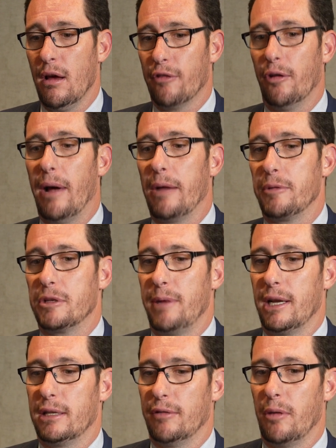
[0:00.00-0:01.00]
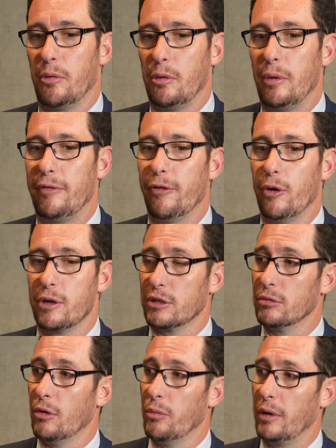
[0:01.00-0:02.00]
From our perspective, I mean, we
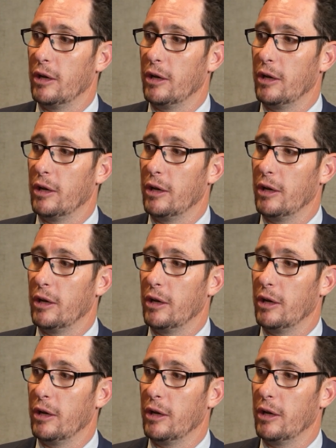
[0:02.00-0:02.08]
focus on what